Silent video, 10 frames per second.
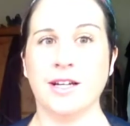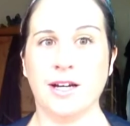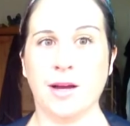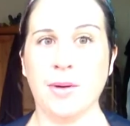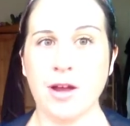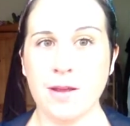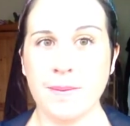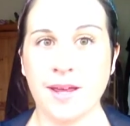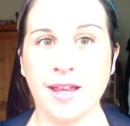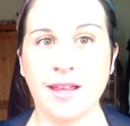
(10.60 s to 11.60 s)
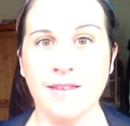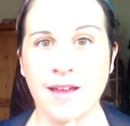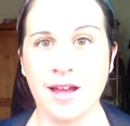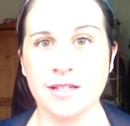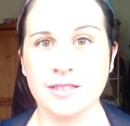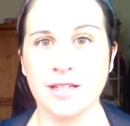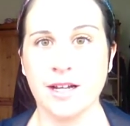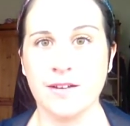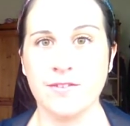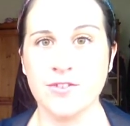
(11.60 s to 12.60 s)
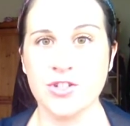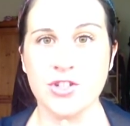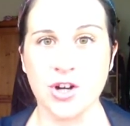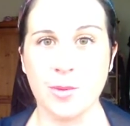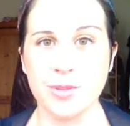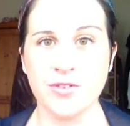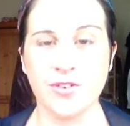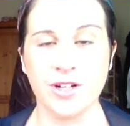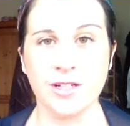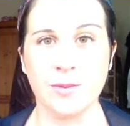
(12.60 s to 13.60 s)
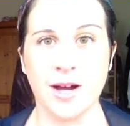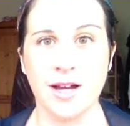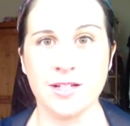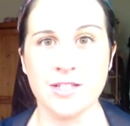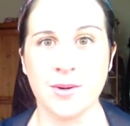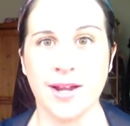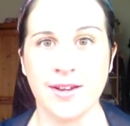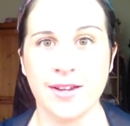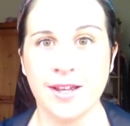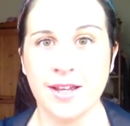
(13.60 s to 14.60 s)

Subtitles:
I'm hoping that I've stopped for a little while so I